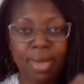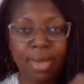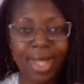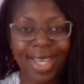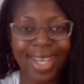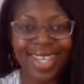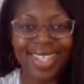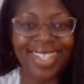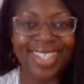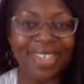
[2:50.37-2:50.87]

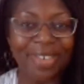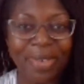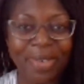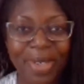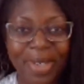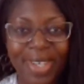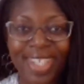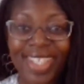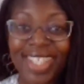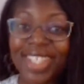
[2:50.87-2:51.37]
that's the
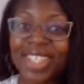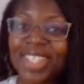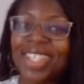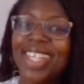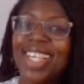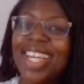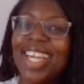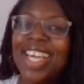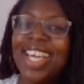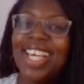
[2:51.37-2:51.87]
word, edition.
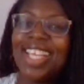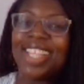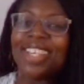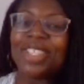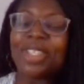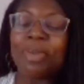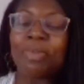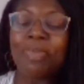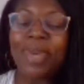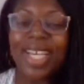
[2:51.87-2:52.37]

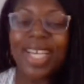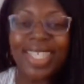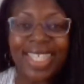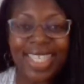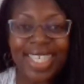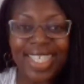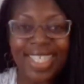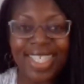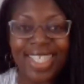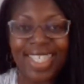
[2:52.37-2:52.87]
There's the
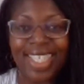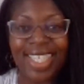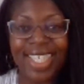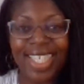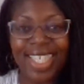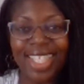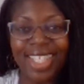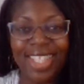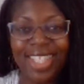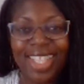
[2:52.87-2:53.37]
basic edition
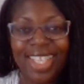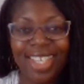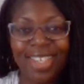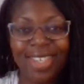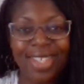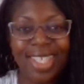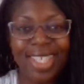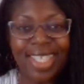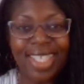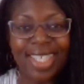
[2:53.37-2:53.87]
and
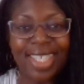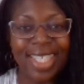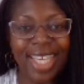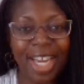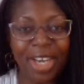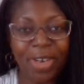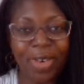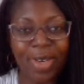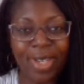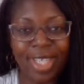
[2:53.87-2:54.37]
there's the
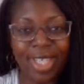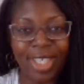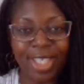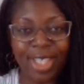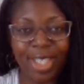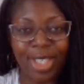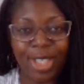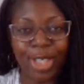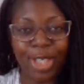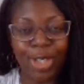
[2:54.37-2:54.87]
designer
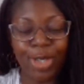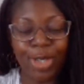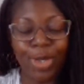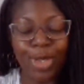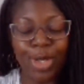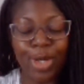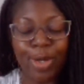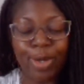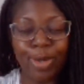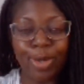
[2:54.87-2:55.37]
edition to
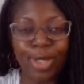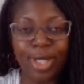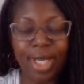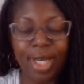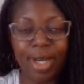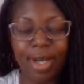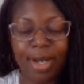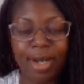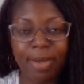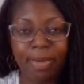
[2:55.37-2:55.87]
those
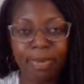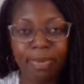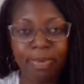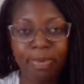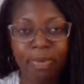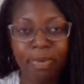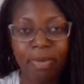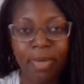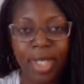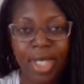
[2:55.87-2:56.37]

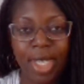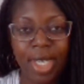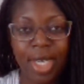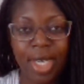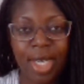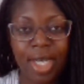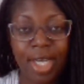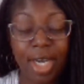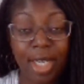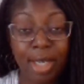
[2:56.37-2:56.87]

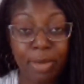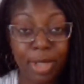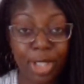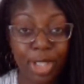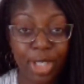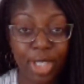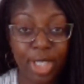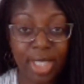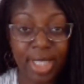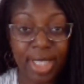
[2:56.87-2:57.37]
cutting
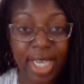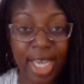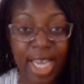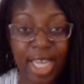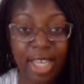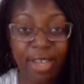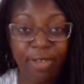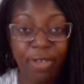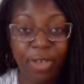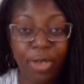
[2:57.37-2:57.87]
machines.
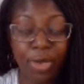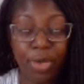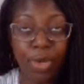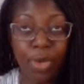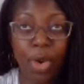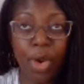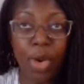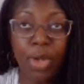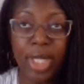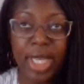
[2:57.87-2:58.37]
And if
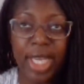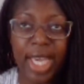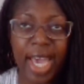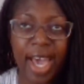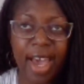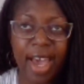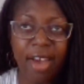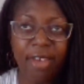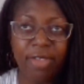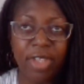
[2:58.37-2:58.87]
you only
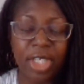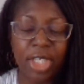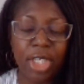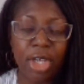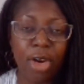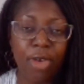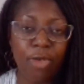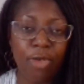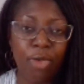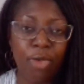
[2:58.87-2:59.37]
have the
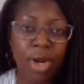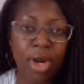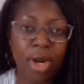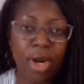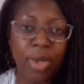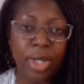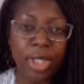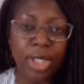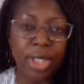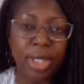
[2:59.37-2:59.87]

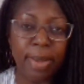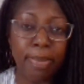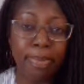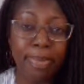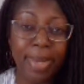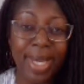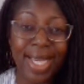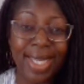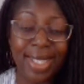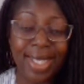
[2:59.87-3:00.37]
software, which is the
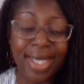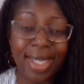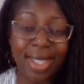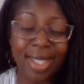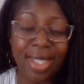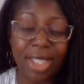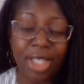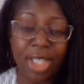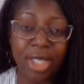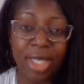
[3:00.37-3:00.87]
basic
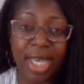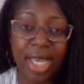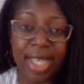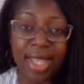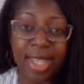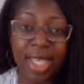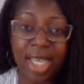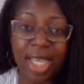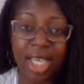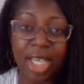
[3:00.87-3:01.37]
edition, I
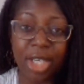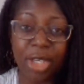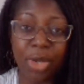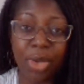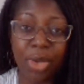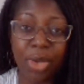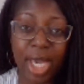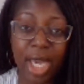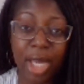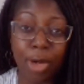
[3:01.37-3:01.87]
think
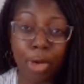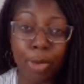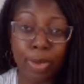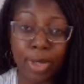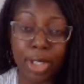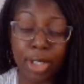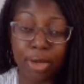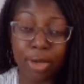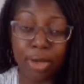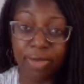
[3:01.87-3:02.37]
you can't
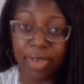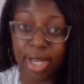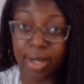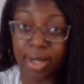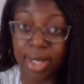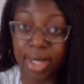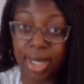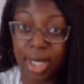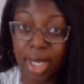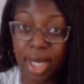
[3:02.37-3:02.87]
open certain
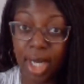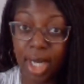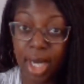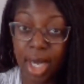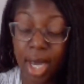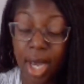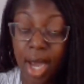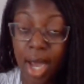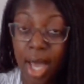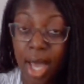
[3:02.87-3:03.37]
files
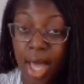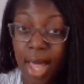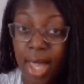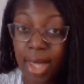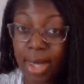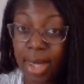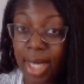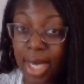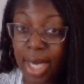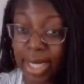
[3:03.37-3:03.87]

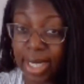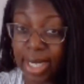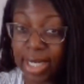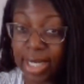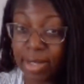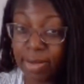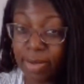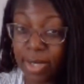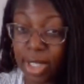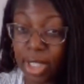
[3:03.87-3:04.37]
like
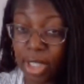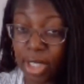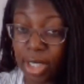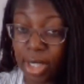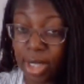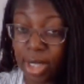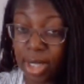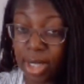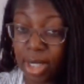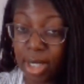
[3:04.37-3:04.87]

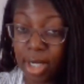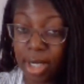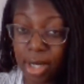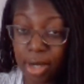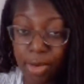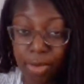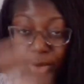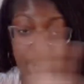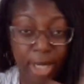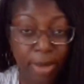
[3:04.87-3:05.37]
SVGs.
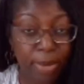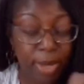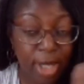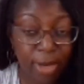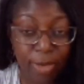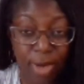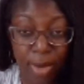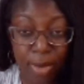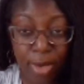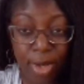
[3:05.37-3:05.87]
Correct me
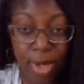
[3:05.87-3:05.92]
if I'm